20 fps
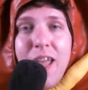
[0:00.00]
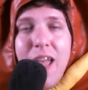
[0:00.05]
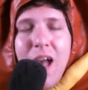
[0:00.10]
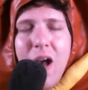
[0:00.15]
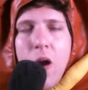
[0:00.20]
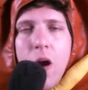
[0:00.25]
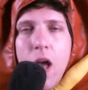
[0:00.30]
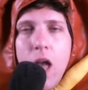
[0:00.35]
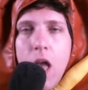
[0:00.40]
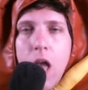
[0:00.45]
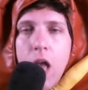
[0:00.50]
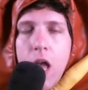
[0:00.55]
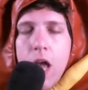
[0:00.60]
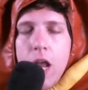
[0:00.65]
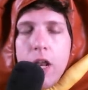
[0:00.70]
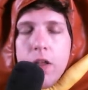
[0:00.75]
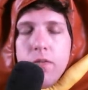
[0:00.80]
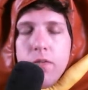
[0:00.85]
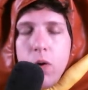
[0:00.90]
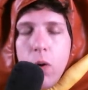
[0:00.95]
out.
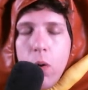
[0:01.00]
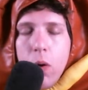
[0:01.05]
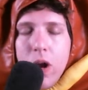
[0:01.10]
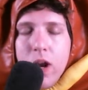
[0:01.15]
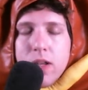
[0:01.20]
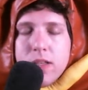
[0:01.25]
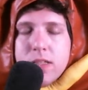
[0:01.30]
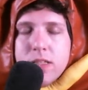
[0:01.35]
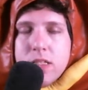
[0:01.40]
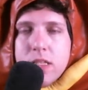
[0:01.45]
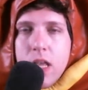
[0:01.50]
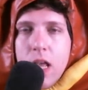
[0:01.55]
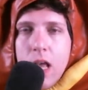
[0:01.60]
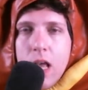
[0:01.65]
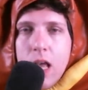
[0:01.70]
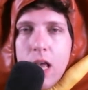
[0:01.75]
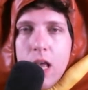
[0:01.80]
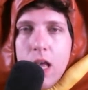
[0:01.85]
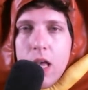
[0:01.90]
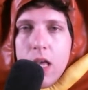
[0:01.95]
And of course,
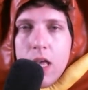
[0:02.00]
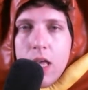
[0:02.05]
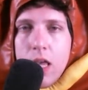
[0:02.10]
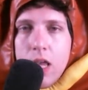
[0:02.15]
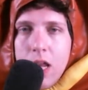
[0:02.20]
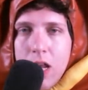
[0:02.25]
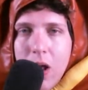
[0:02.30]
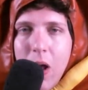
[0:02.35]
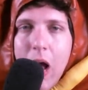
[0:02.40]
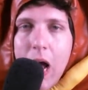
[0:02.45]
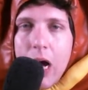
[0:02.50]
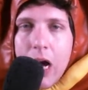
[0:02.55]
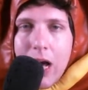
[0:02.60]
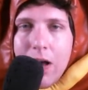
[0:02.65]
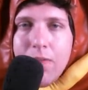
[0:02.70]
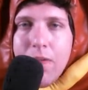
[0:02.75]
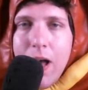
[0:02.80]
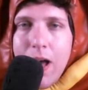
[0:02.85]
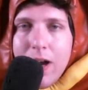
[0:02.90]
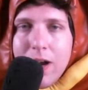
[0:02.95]
you know how
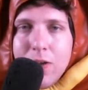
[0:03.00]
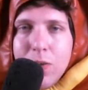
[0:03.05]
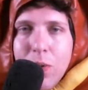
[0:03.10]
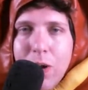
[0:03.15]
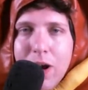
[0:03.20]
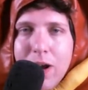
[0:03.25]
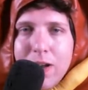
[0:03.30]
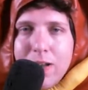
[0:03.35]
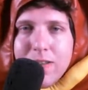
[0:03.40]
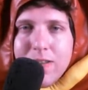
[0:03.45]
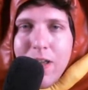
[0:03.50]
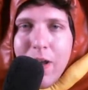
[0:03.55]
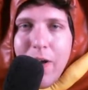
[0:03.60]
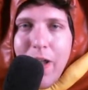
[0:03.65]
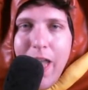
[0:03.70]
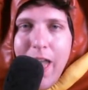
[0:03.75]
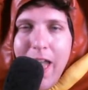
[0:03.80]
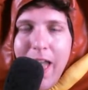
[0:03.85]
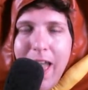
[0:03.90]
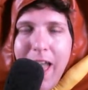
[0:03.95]
Love Island works,
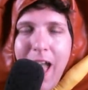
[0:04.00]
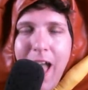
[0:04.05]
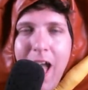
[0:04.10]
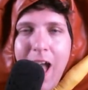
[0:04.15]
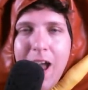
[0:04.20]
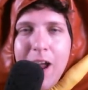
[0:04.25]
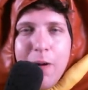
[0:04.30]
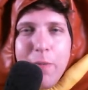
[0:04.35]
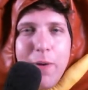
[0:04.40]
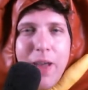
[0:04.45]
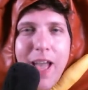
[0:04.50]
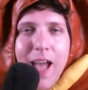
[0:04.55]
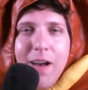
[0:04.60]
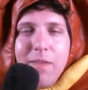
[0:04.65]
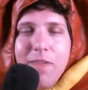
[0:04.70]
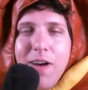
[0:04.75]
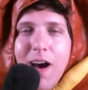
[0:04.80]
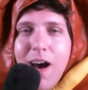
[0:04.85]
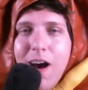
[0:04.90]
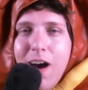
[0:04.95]
okay? We
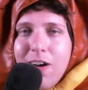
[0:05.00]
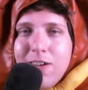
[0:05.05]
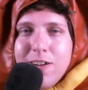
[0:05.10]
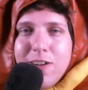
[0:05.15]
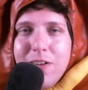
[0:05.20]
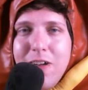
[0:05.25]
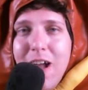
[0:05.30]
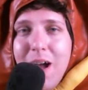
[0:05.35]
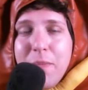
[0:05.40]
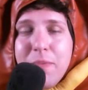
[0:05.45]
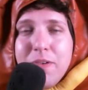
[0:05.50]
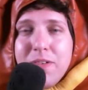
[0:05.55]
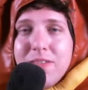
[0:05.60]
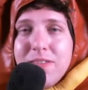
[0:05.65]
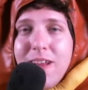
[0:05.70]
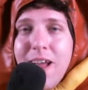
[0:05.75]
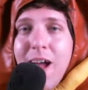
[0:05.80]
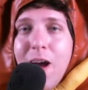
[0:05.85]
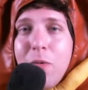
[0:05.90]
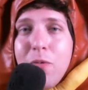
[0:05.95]
have all new couples
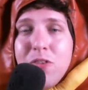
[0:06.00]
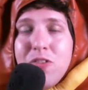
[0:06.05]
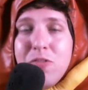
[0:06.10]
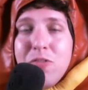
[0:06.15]
now, which